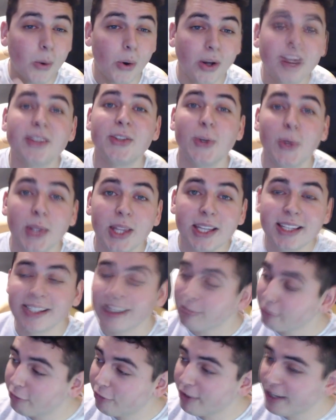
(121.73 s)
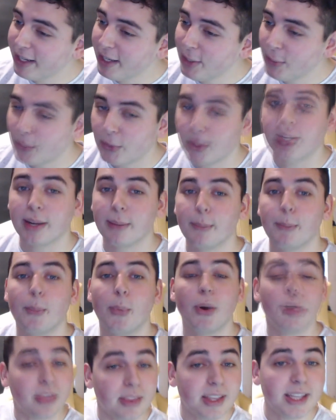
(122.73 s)
want to do this. I really want to
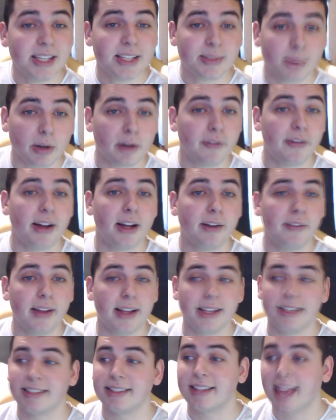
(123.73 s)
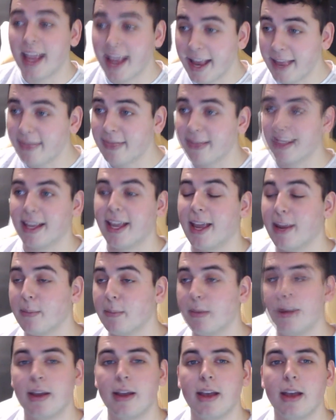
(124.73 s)
put these modified files in the
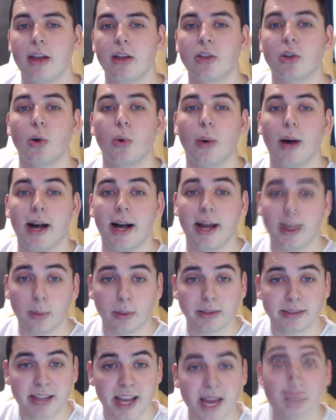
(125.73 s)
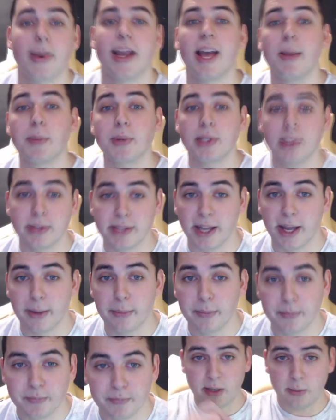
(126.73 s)
game, so I will take my absolute
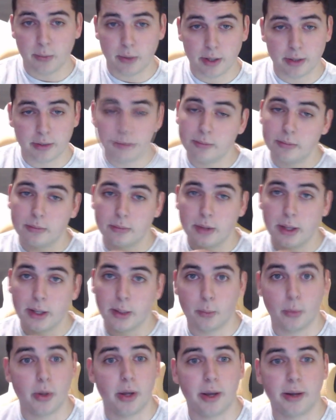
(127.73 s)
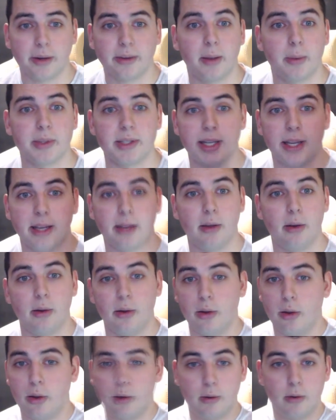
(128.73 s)
time. Did one, it worked. I was like,
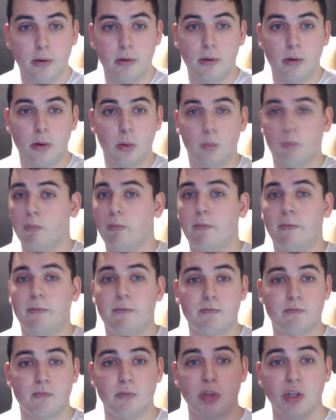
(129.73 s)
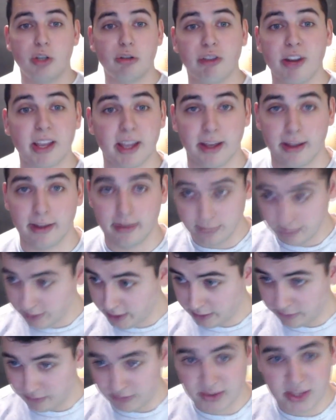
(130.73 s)
eureka!
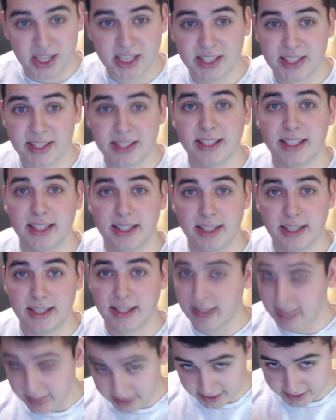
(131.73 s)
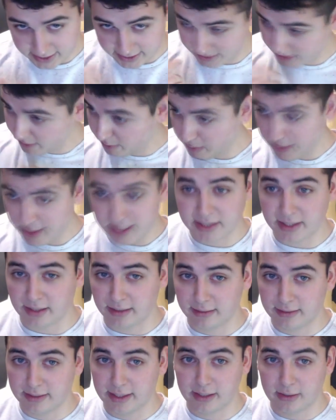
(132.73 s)
Like, this is
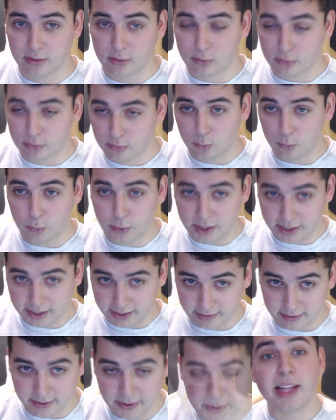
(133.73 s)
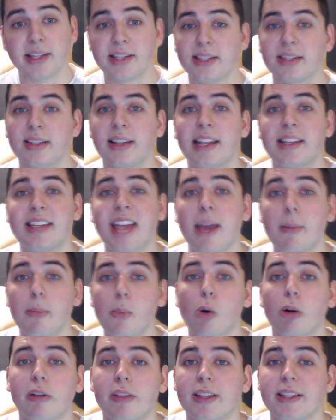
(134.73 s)
amazing. Like, wicked. Let's get
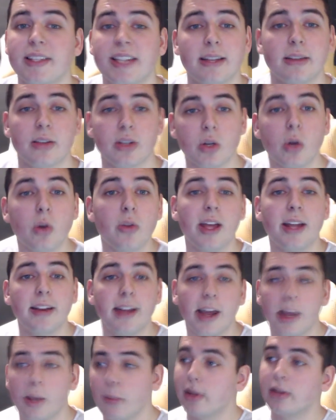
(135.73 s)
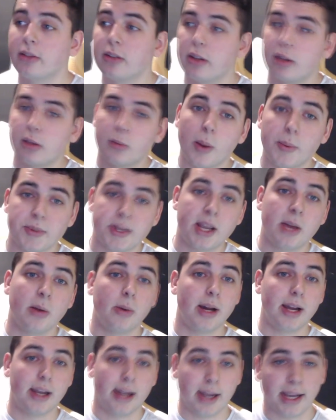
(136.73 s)
more of these in. So then I went to the website
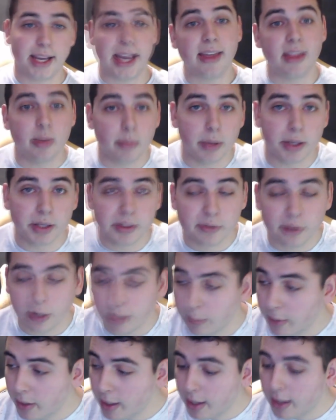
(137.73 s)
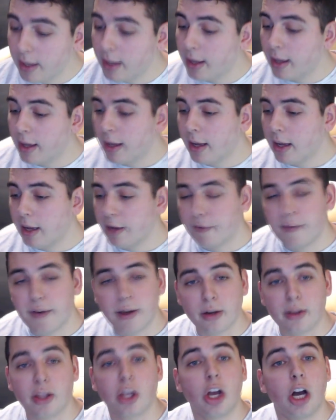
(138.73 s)
where I get the mods from. I
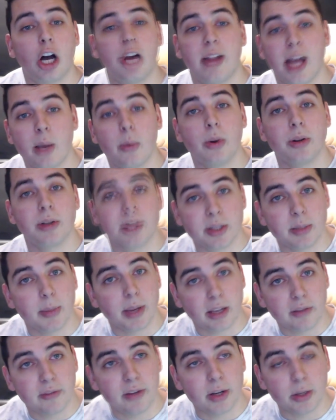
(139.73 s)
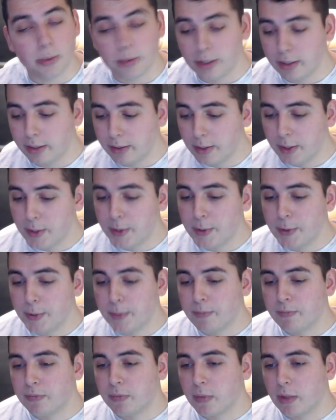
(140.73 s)
found another car I wanted to make a video on.
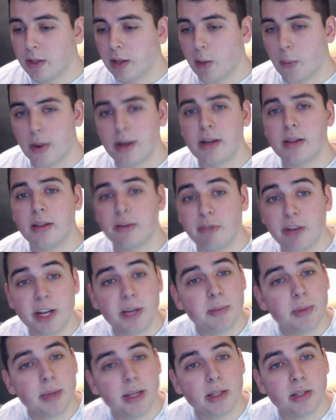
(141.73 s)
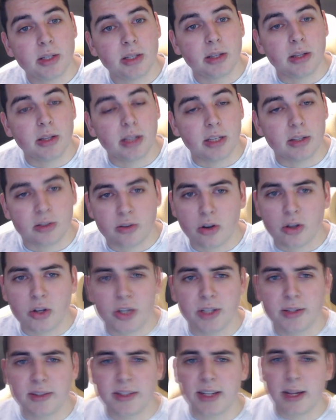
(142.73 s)
I went in the readme to the
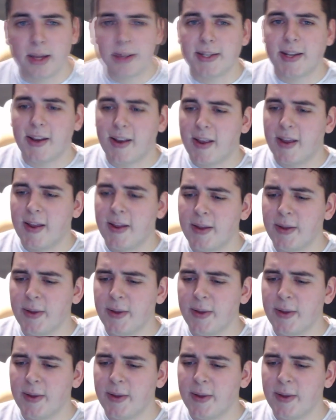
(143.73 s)
instructions, and I was like,